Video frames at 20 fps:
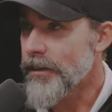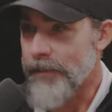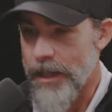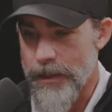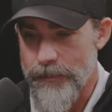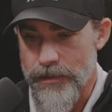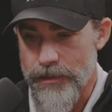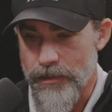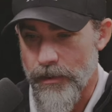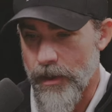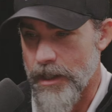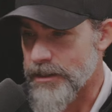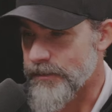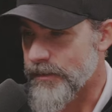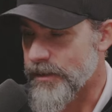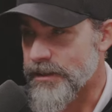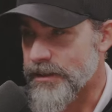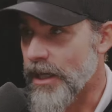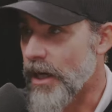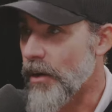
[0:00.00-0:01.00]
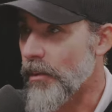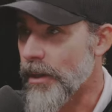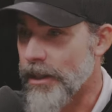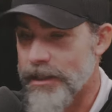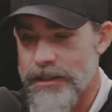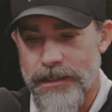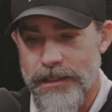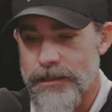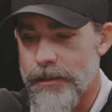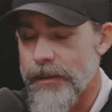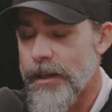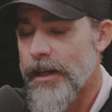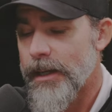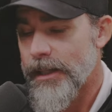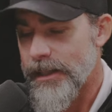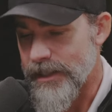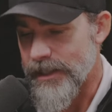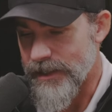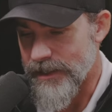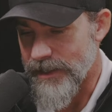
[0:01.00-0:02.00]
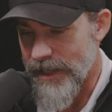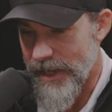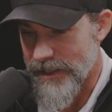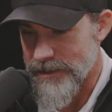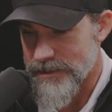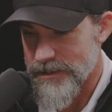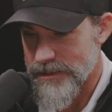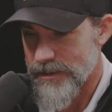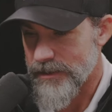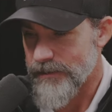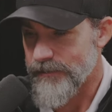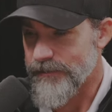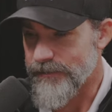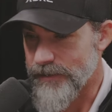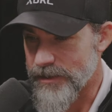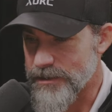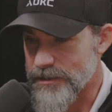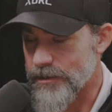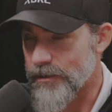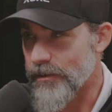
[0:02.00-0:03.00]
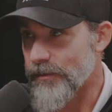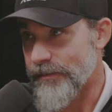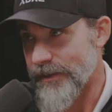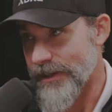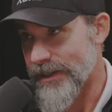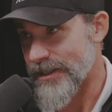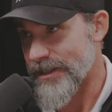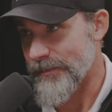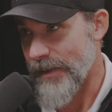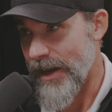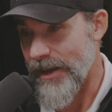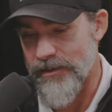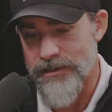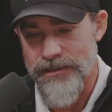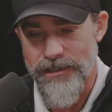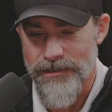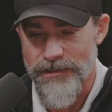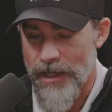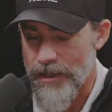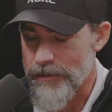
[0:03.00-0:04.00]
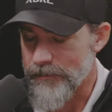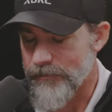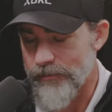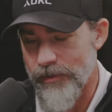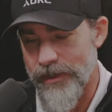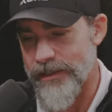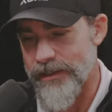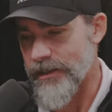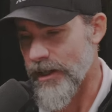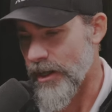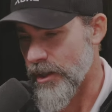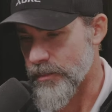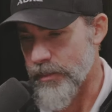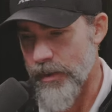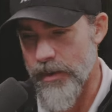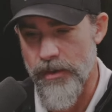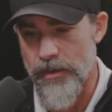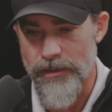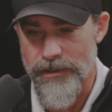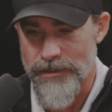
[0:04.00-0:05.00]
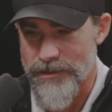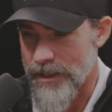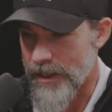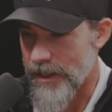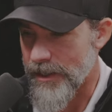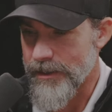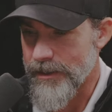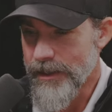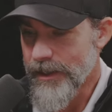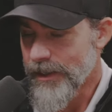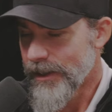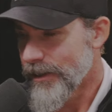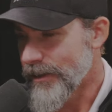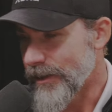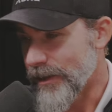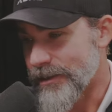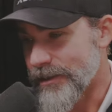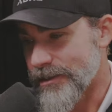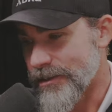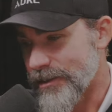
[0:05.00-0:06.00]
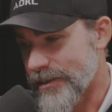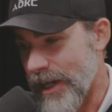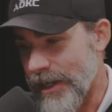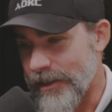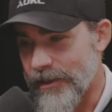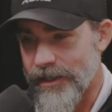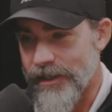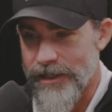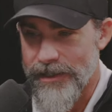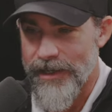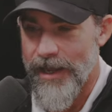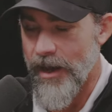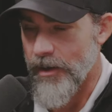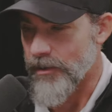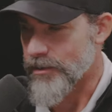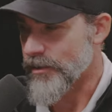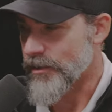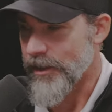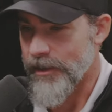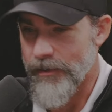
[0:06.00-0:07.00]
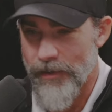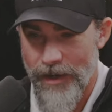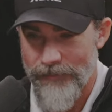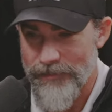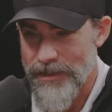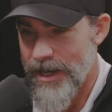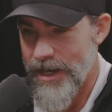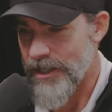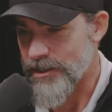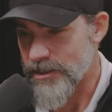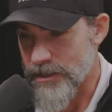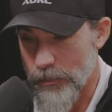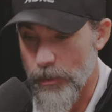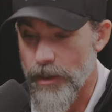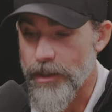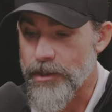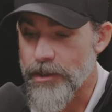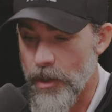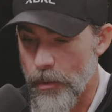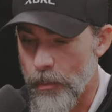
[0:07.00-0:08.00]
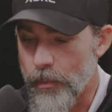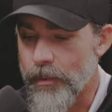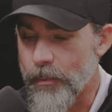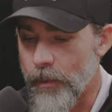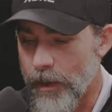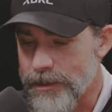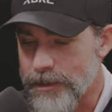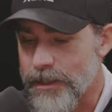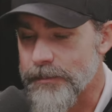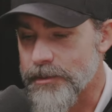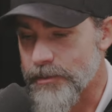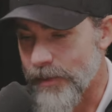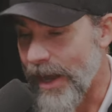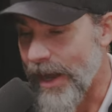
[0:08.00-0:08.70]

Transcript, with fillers: might be CrossFit style work. It doesn't. Yes, physical fitness matters. It's not freaking dodgeball. It's not let's sign your kid out so they don't have to actually work. No, we want them to